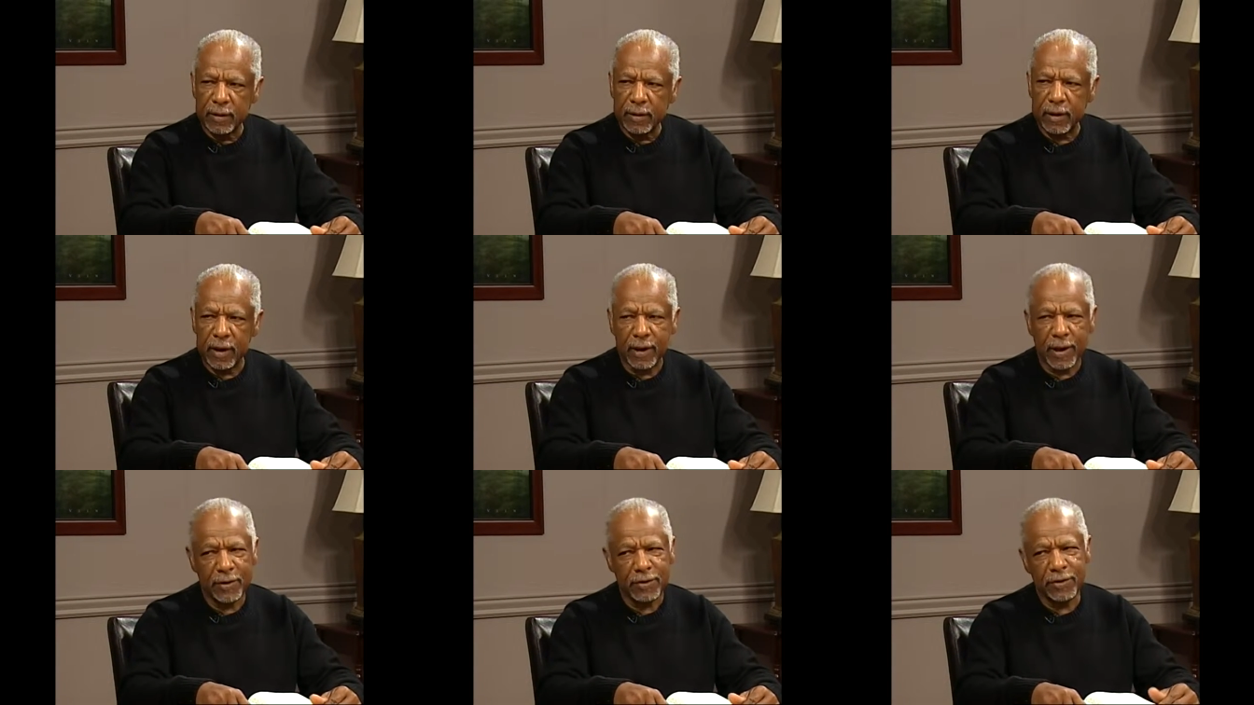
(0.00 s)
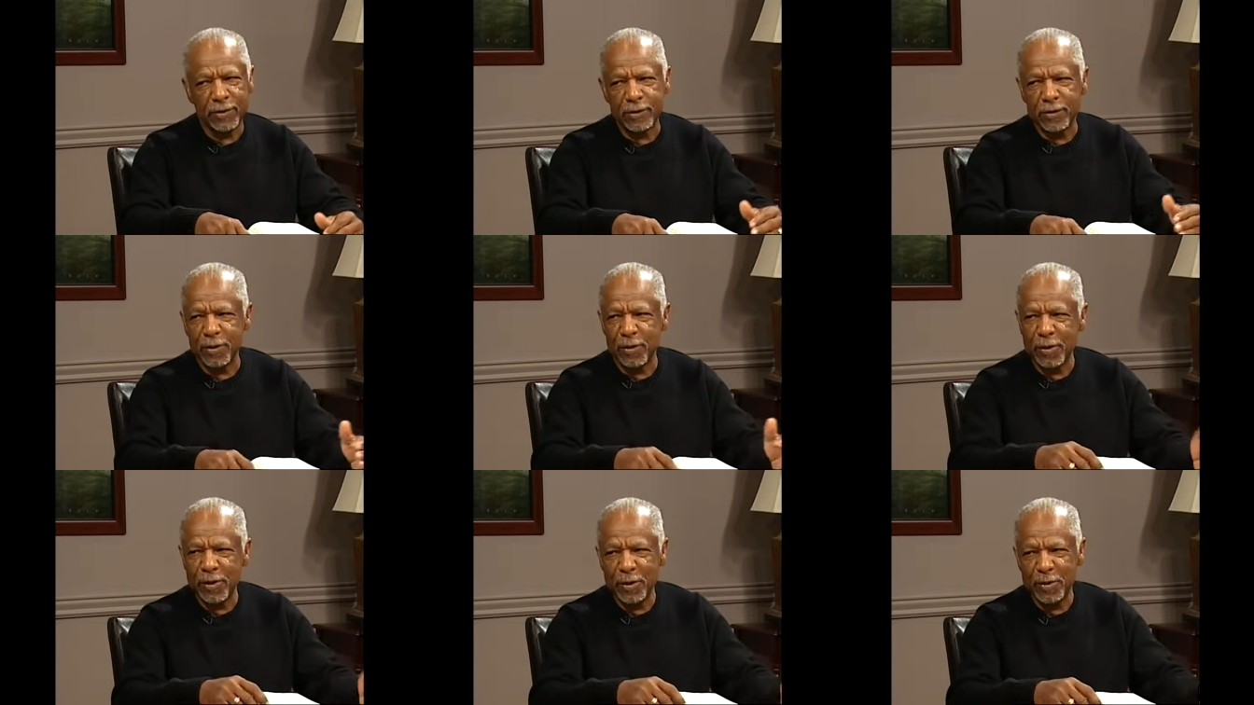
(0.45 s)
Now that's a
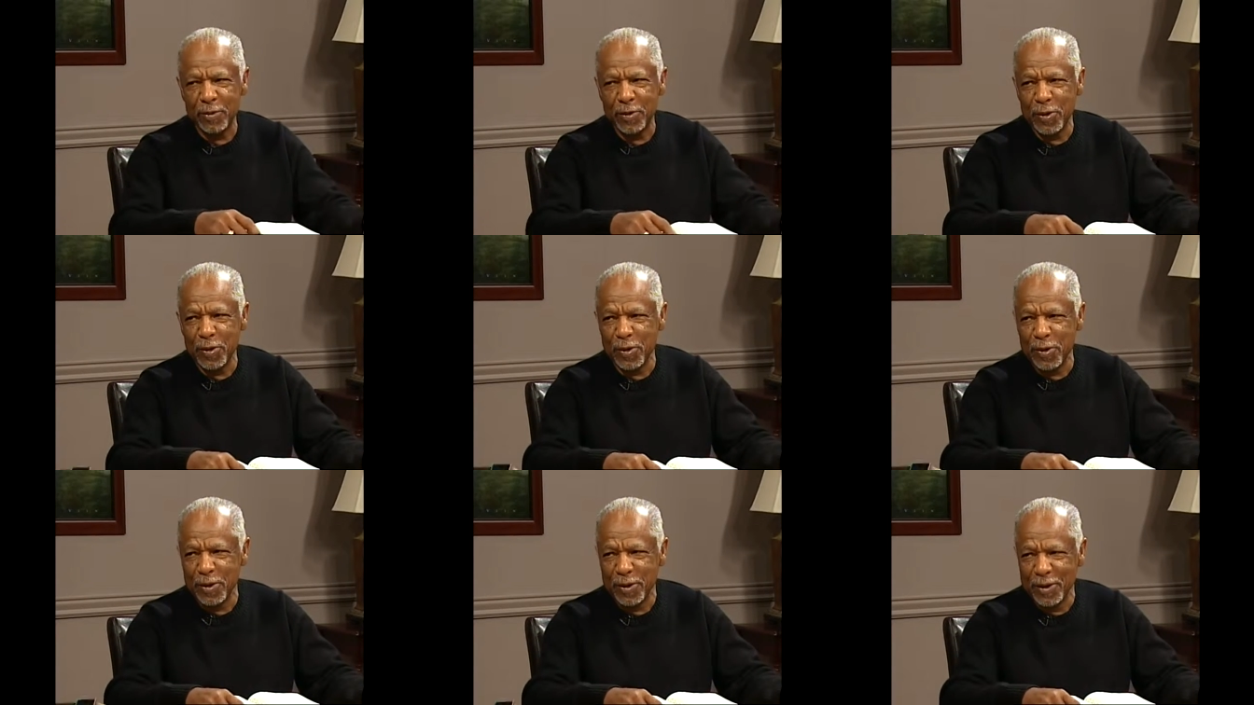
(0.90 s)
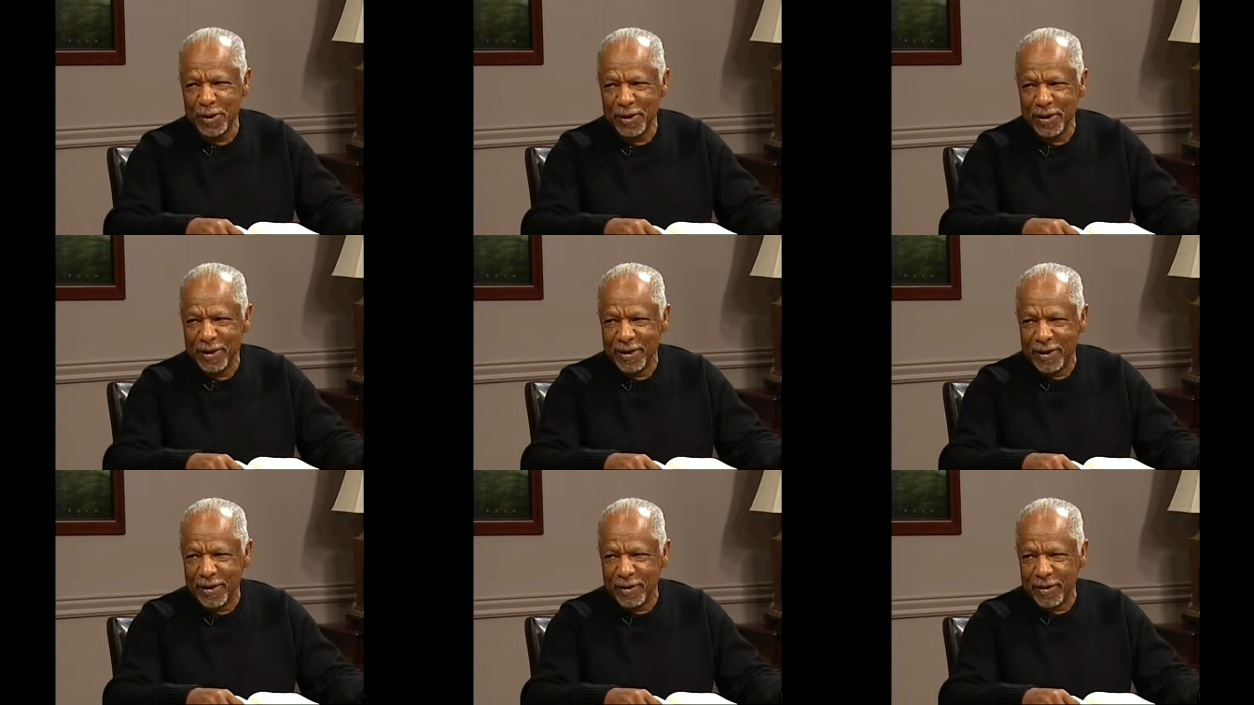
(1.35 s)
dirty word.
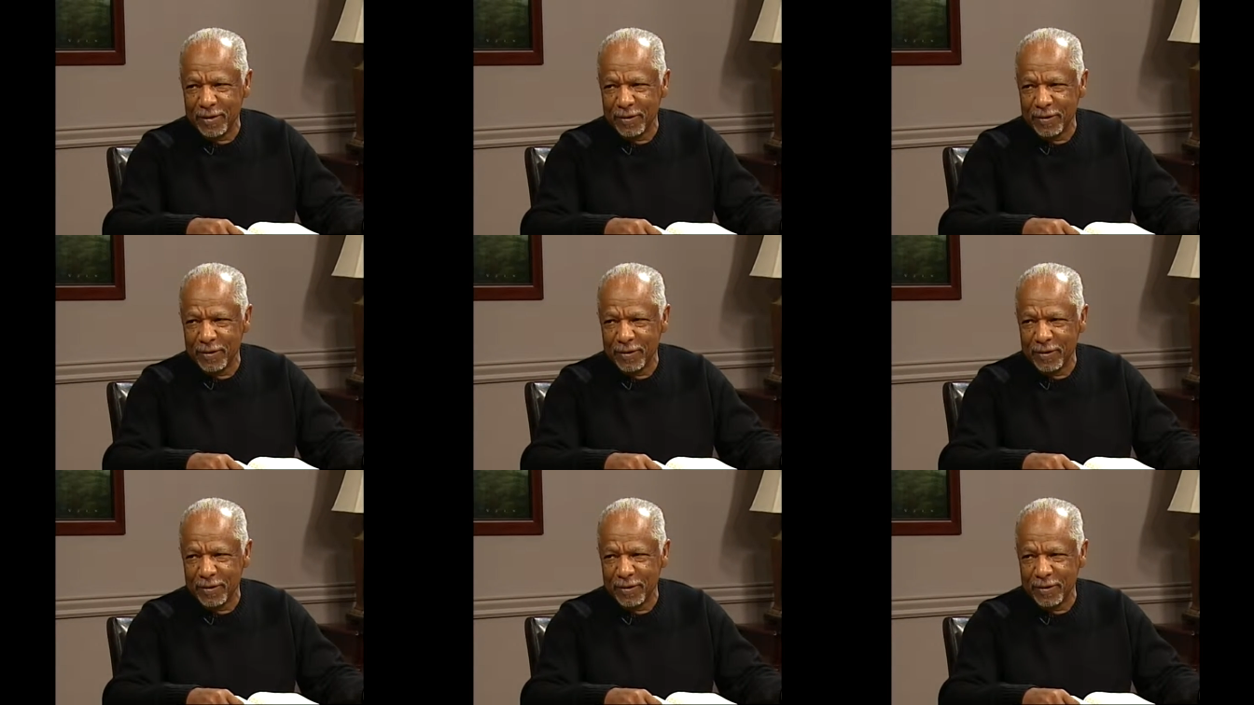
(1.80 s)
That's a big